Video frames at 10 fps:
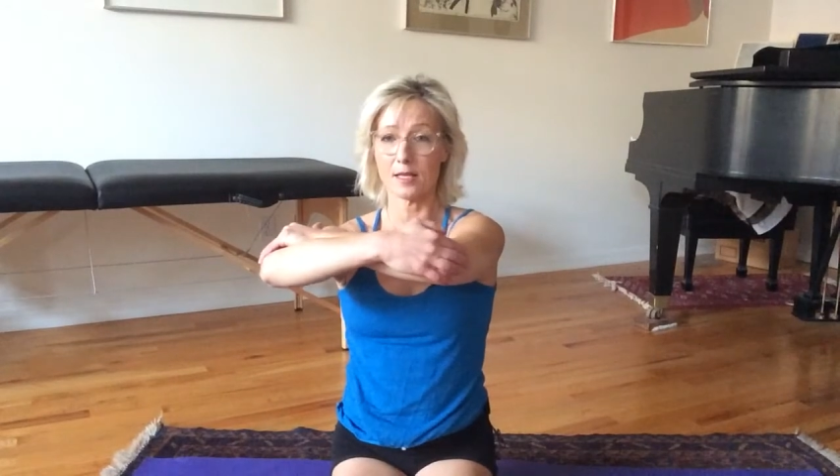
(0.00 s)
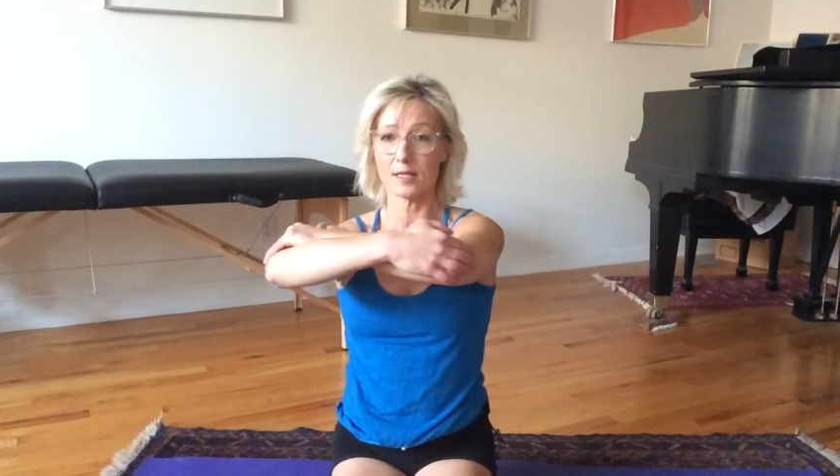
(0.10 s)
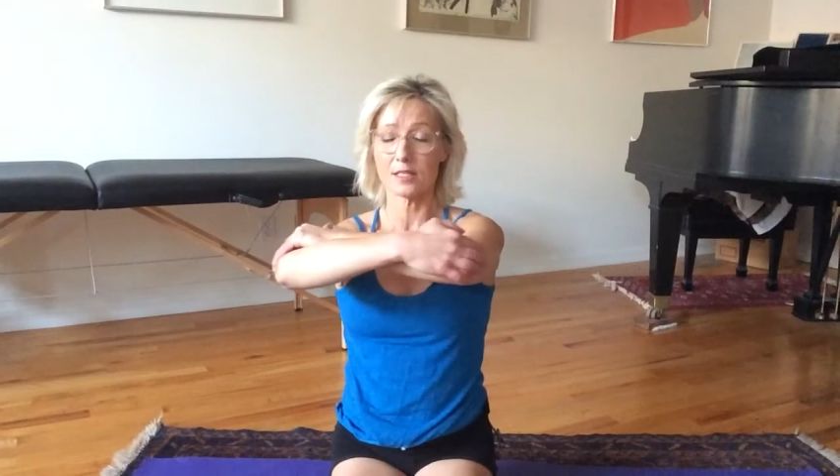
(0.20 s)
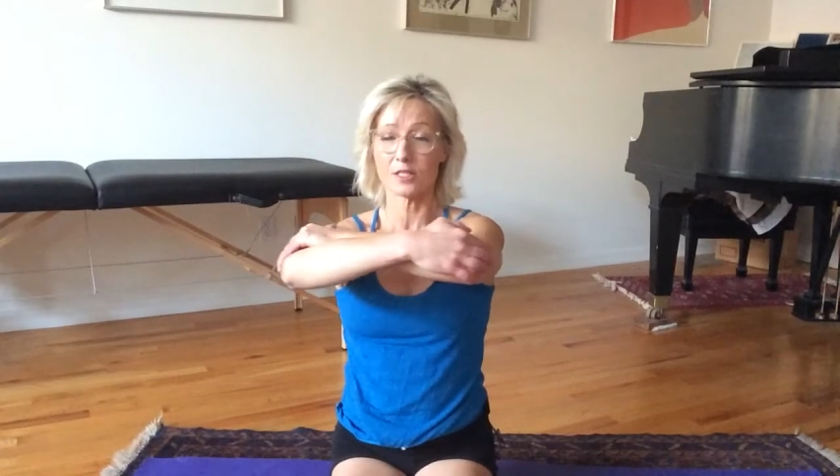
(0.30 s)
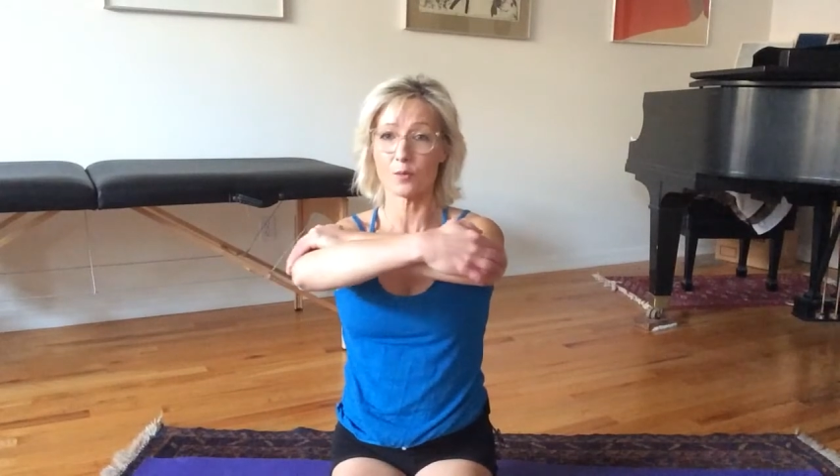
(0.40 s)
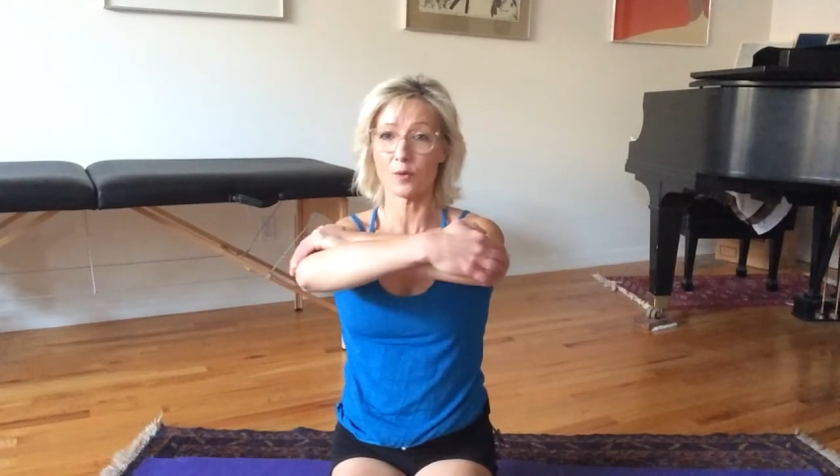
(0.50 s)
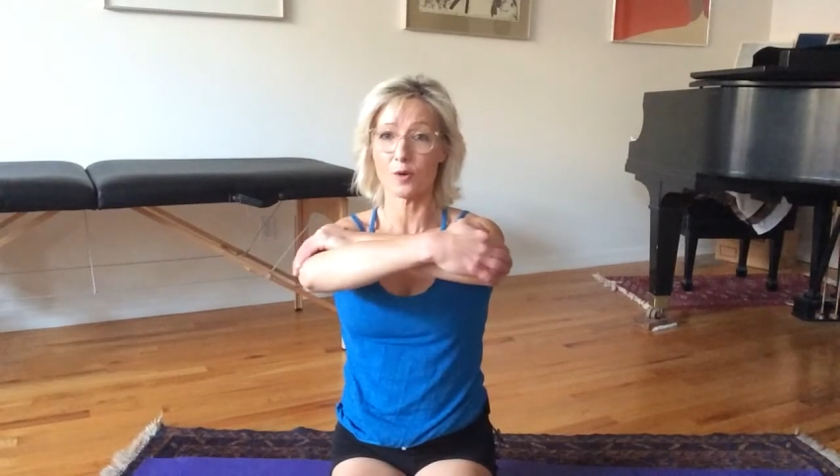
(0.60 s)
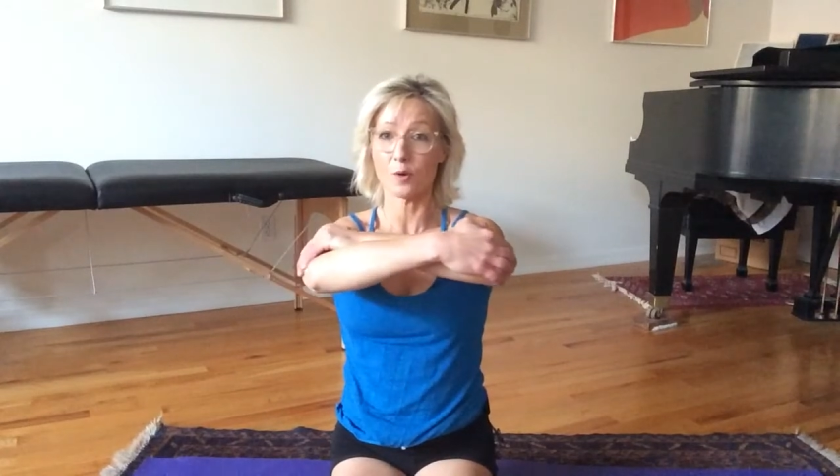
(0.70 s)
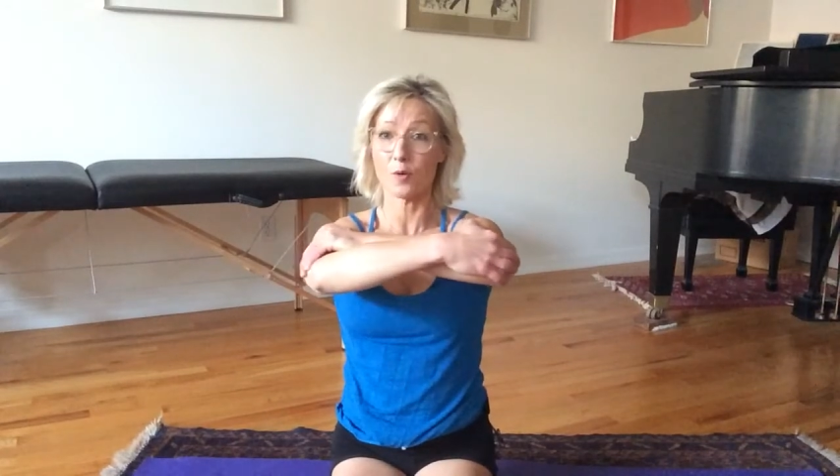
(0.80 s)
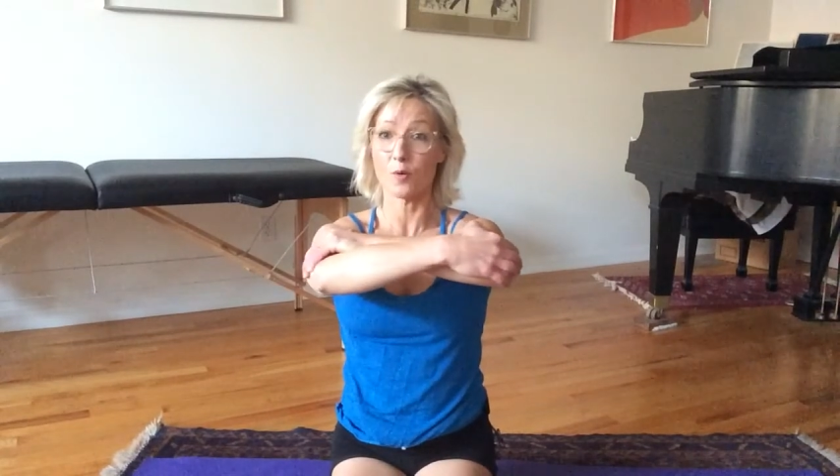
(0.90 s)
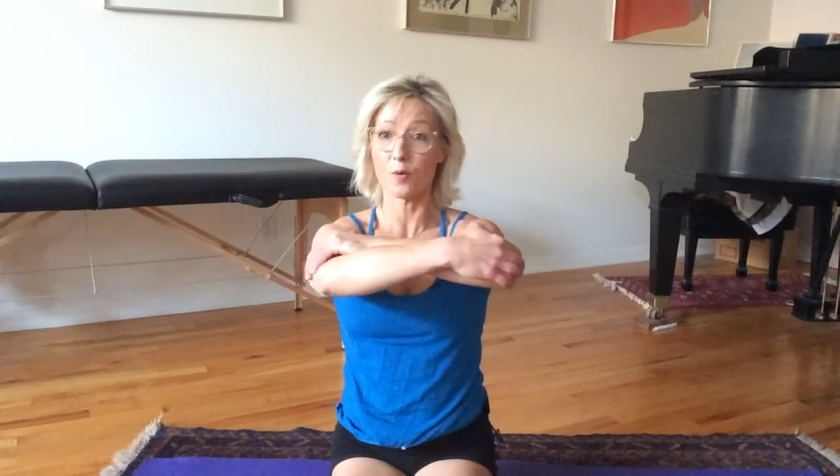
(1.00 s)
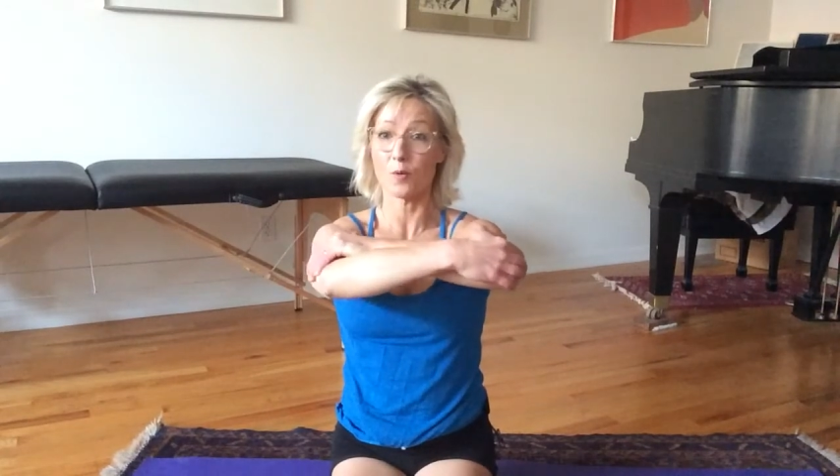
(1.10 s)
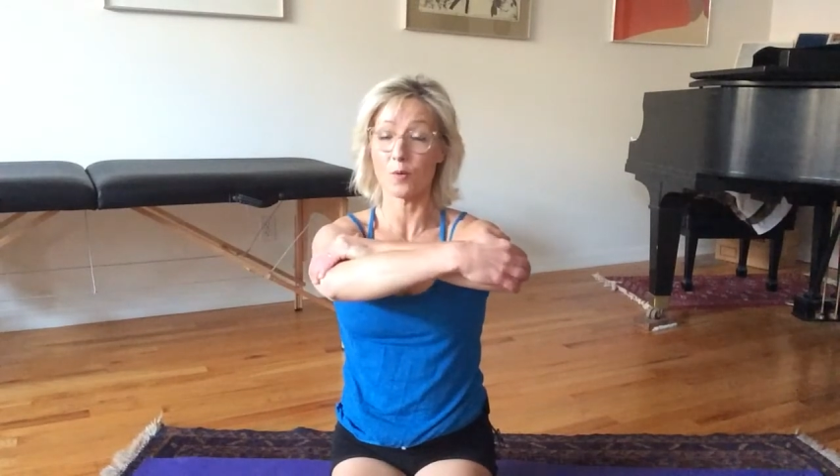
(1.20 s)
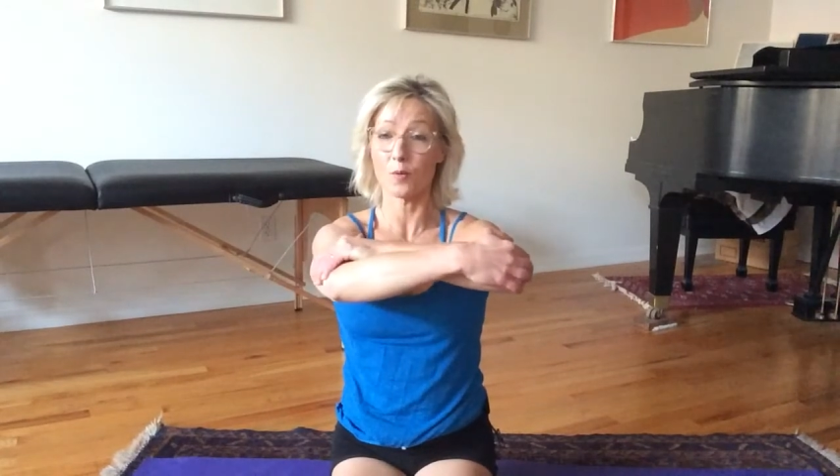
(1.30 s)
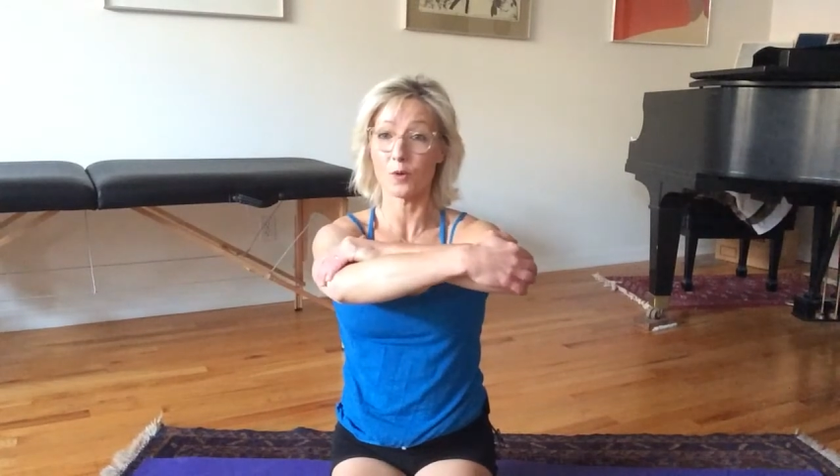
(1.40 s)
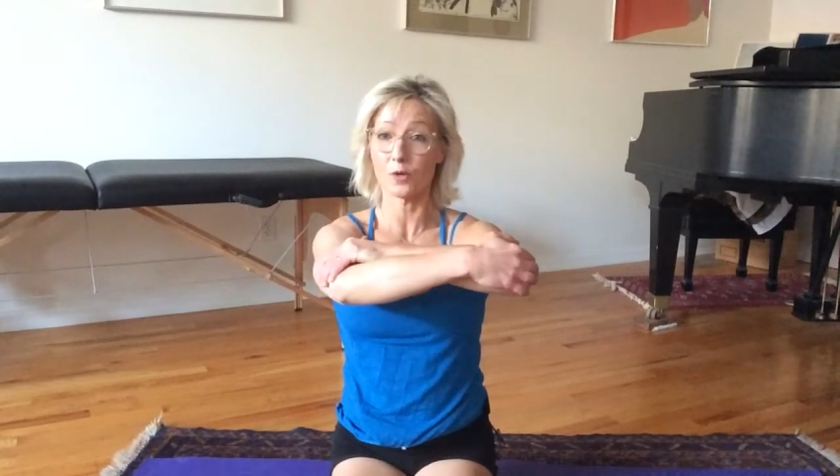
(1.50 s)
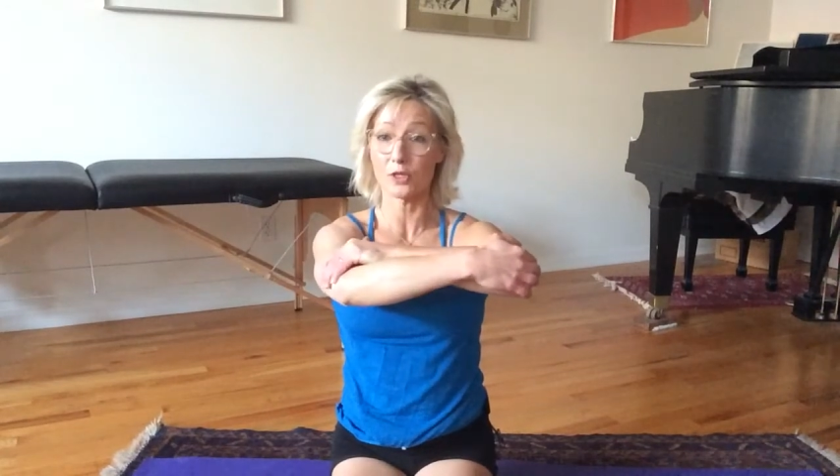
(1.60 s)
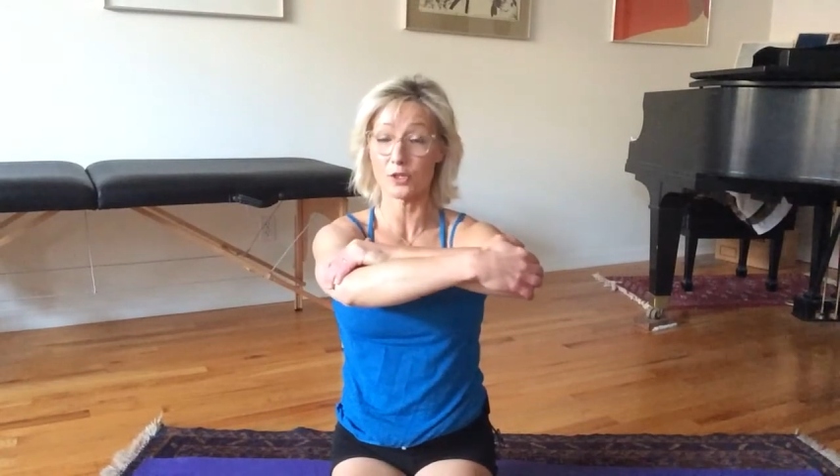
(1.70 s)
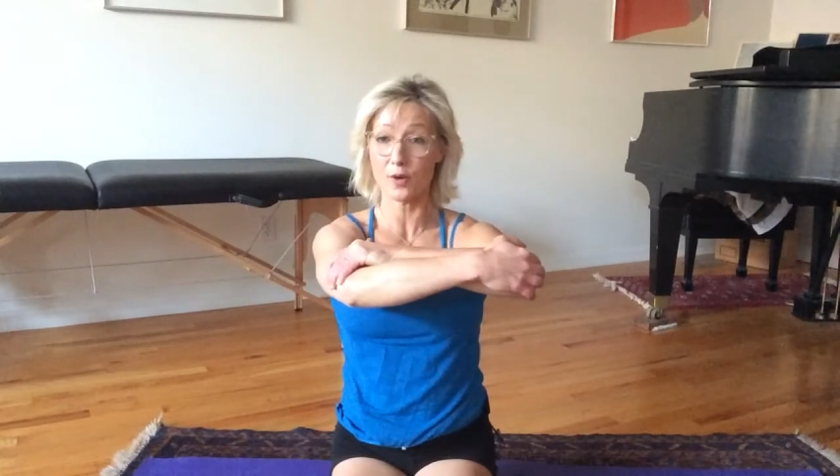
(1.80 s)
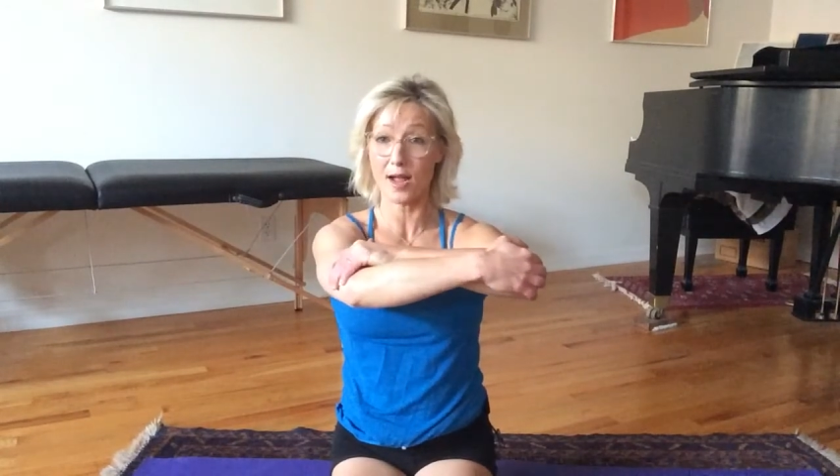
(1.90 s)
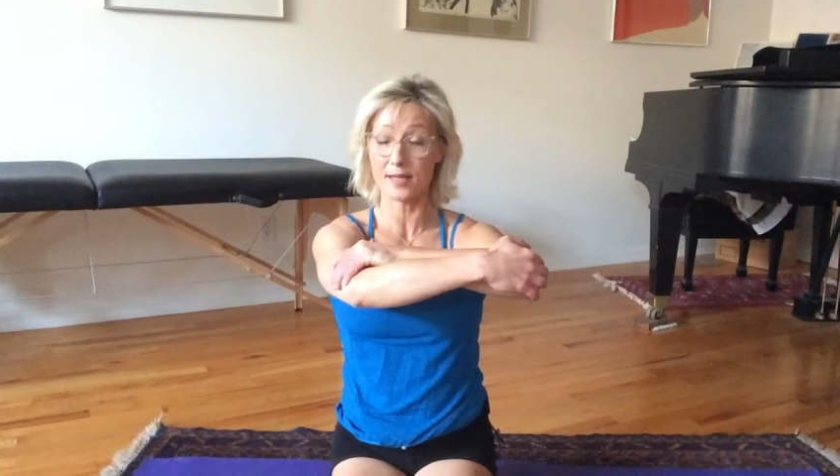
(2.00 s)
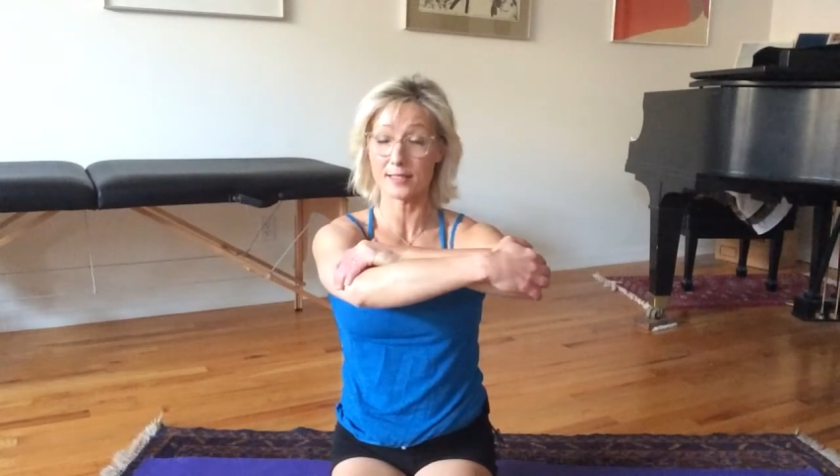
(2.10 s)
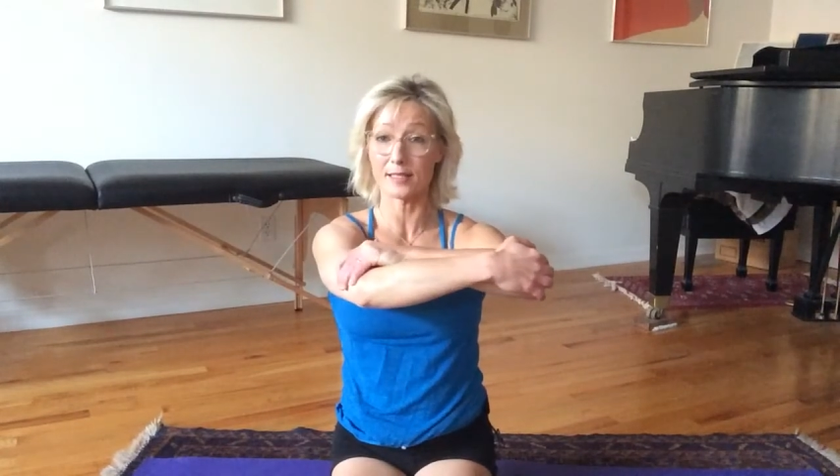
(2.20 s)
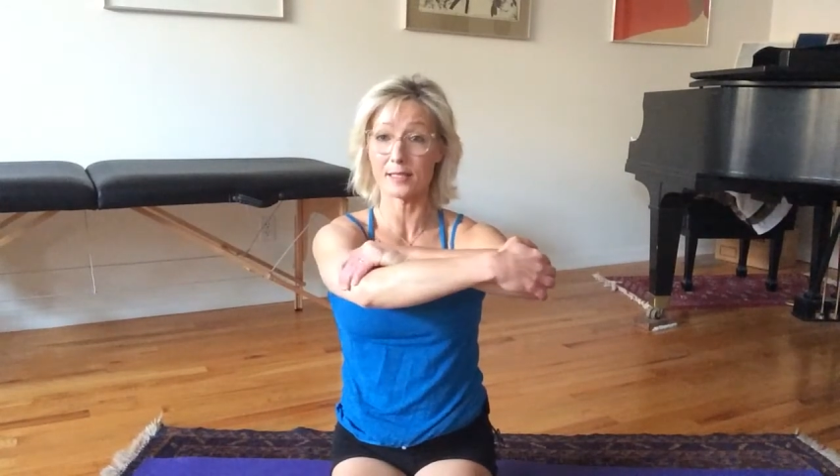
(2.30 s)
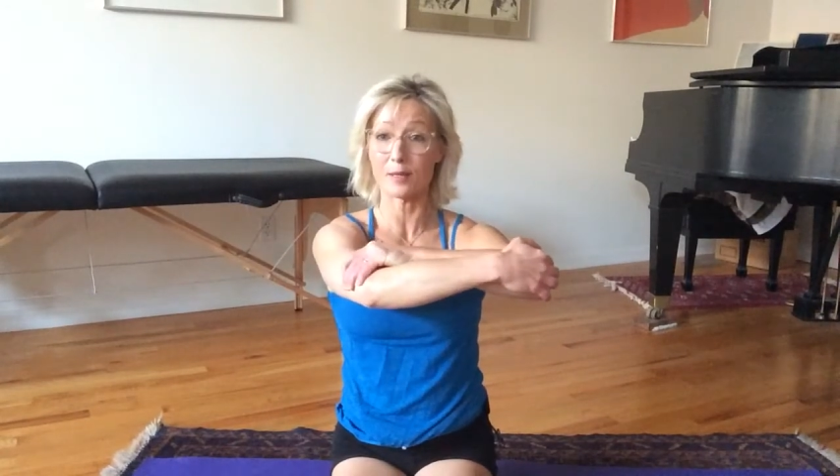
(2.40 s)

So we're contracting